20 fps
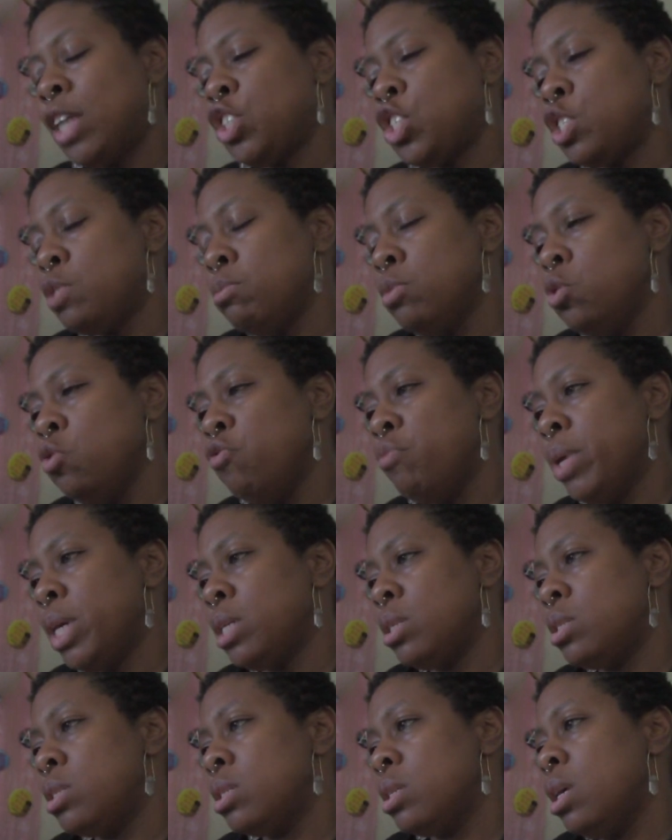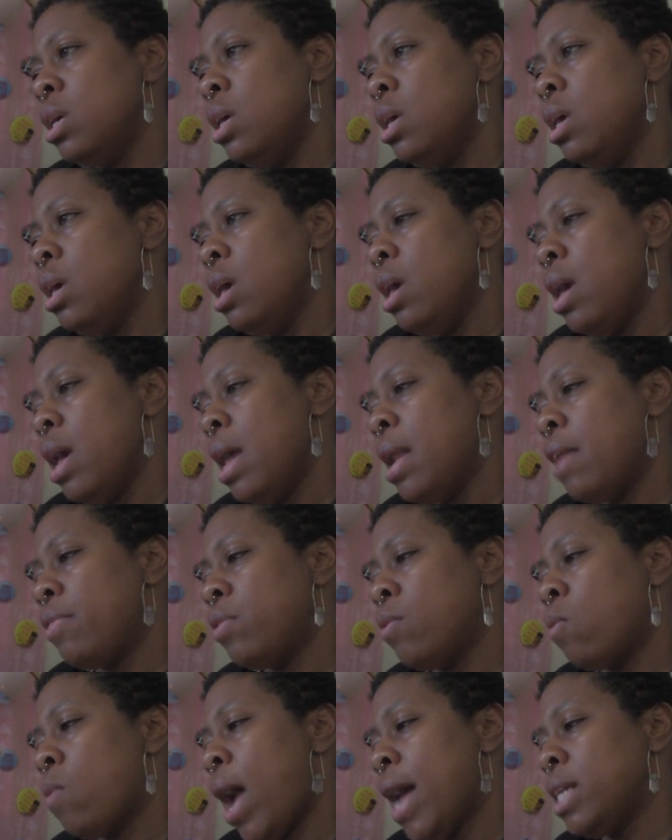its movements. And at
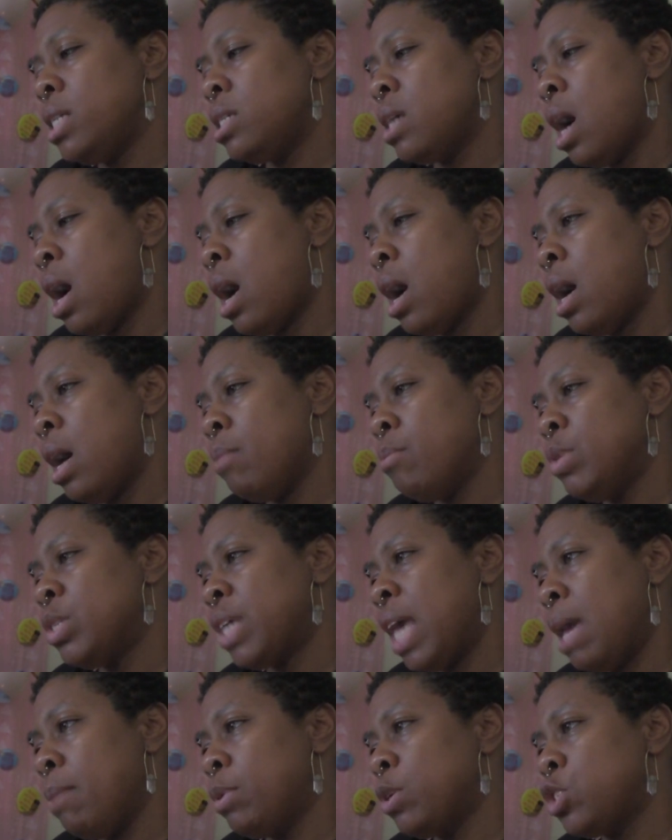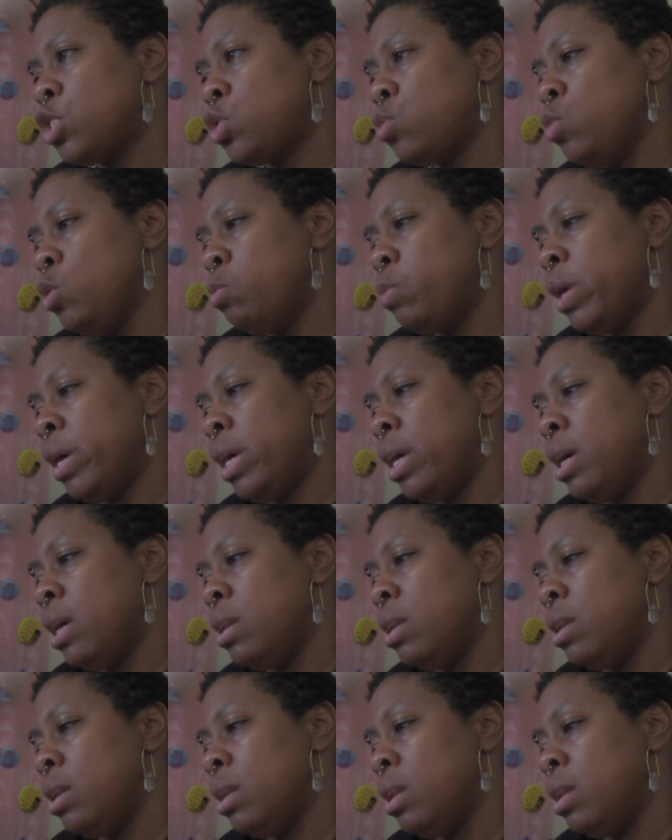the right time, it's able to swoop
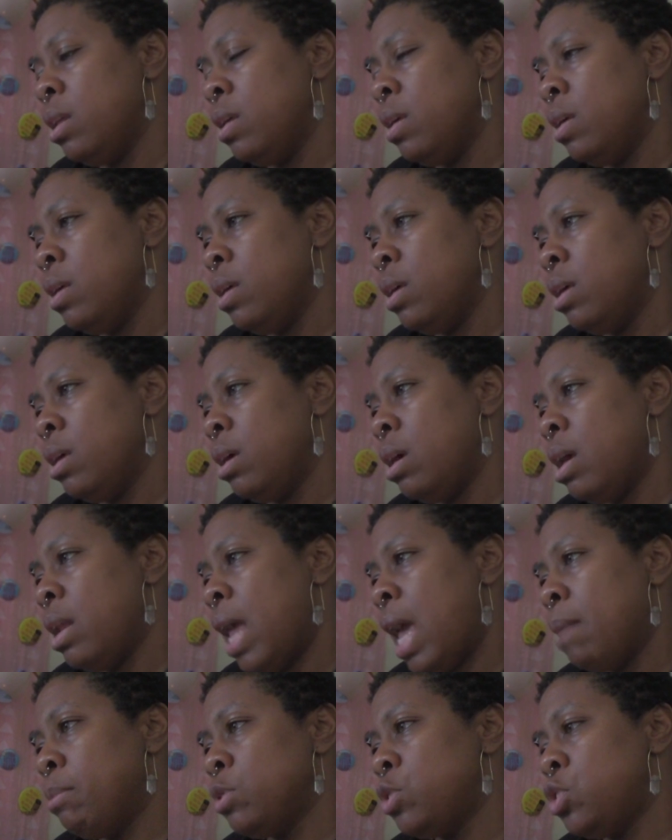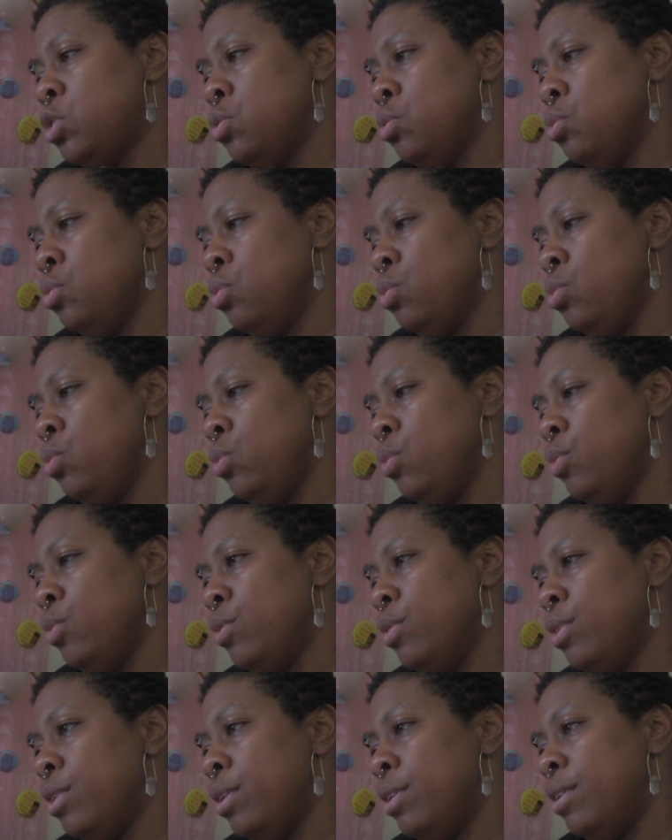in and able to
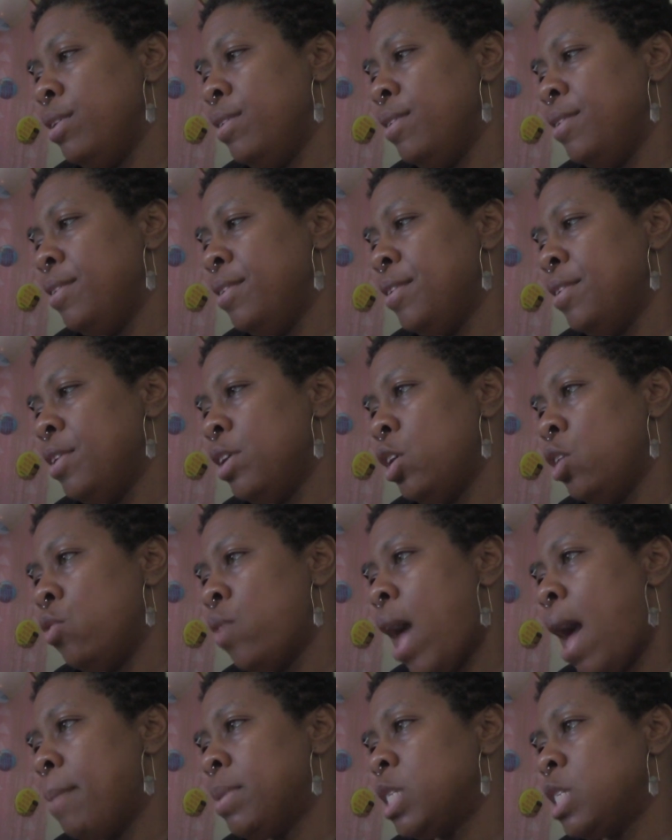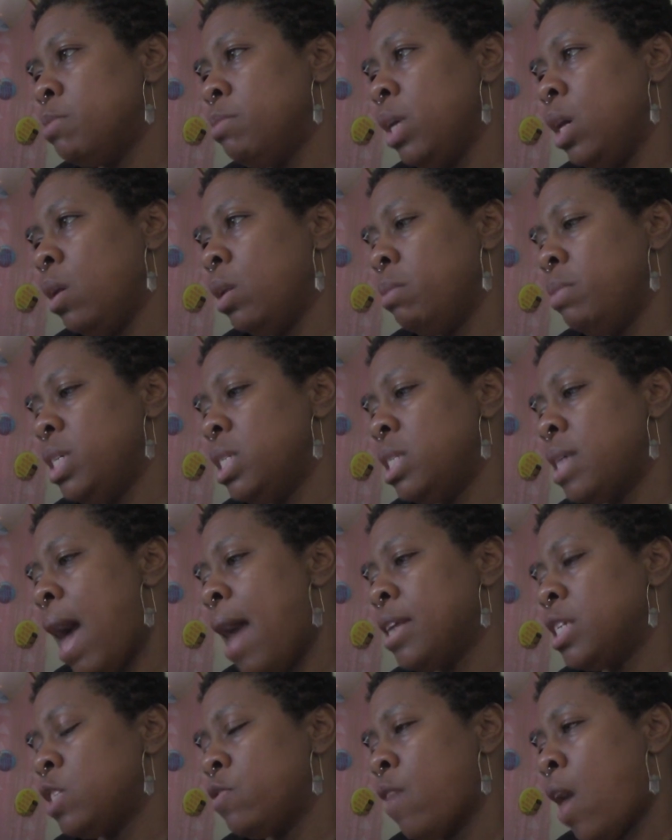grab its meal and be
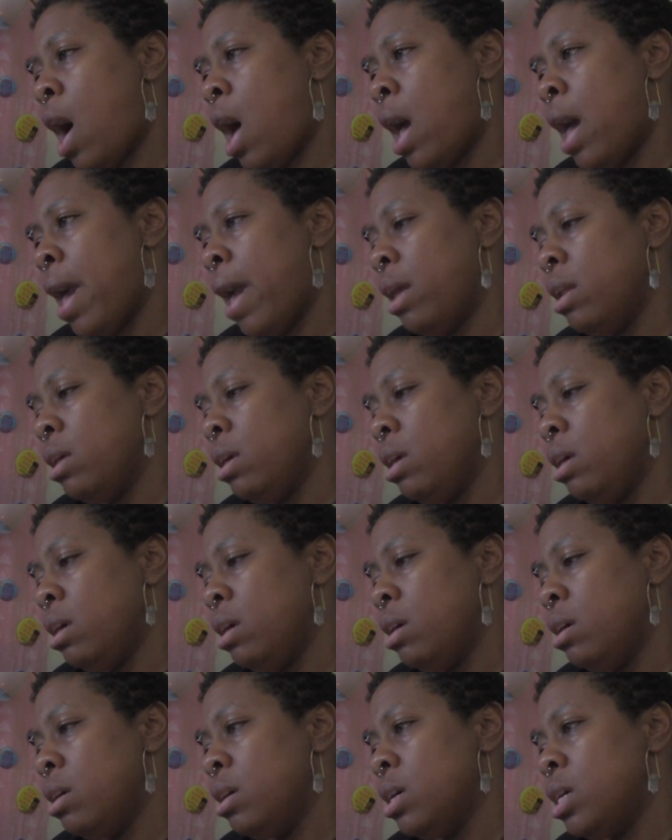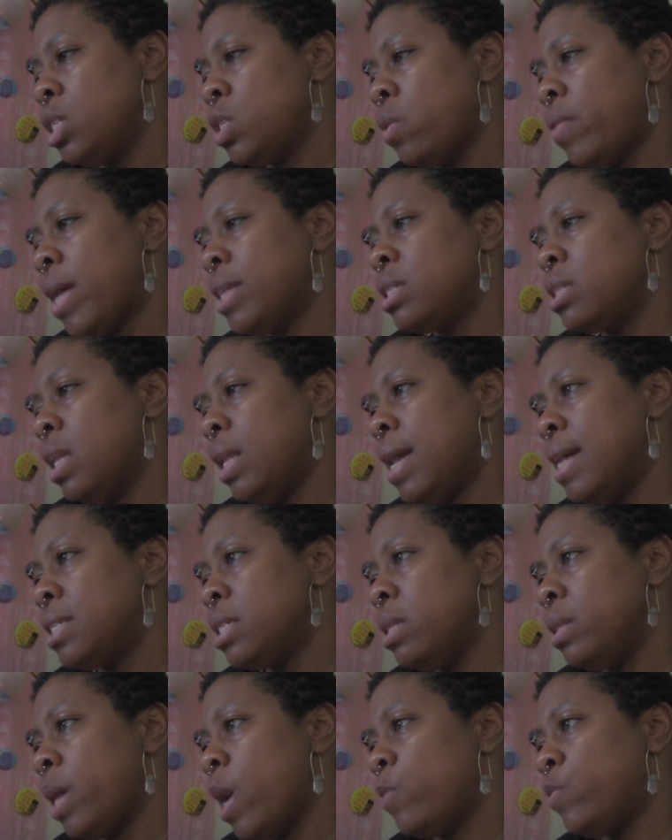satisfied. So that's the
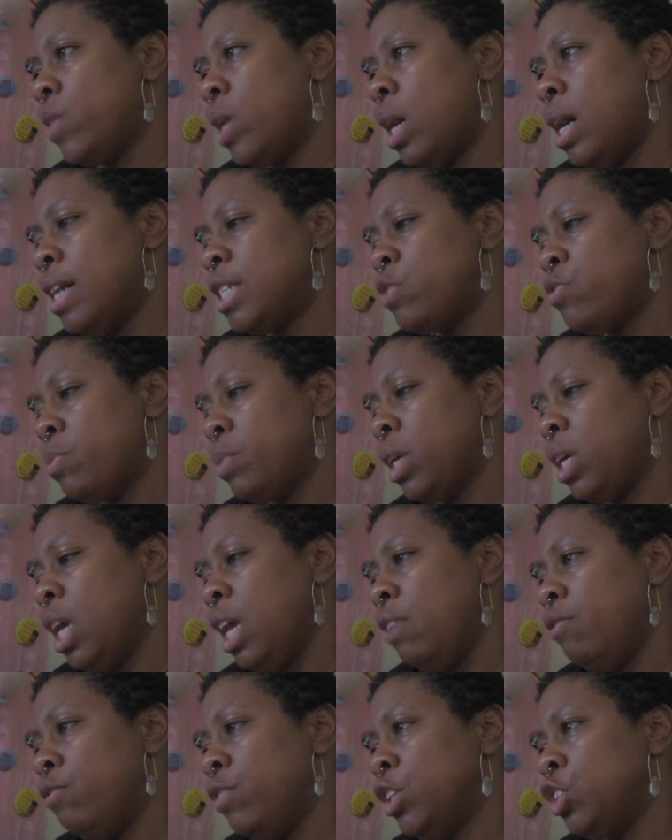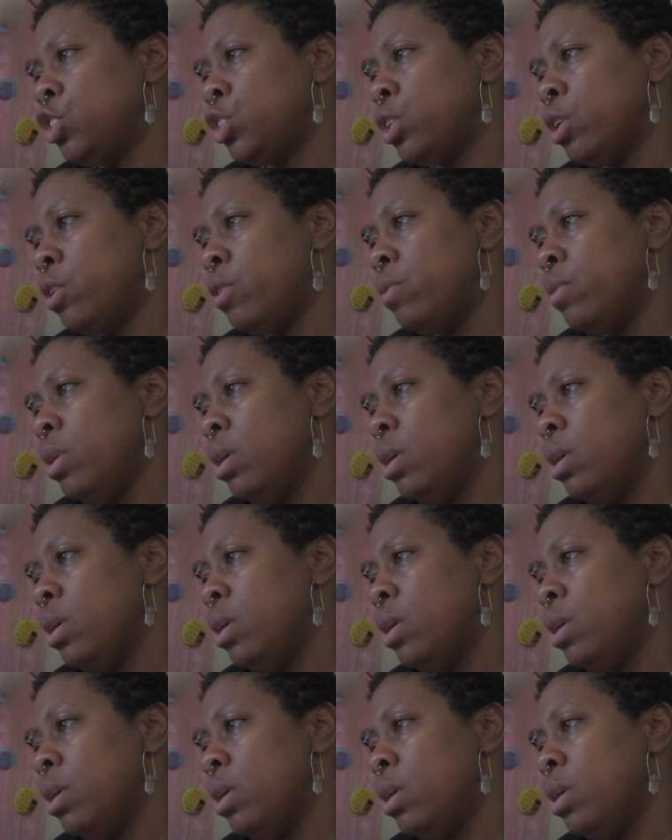lesson there for us from the kingfisher.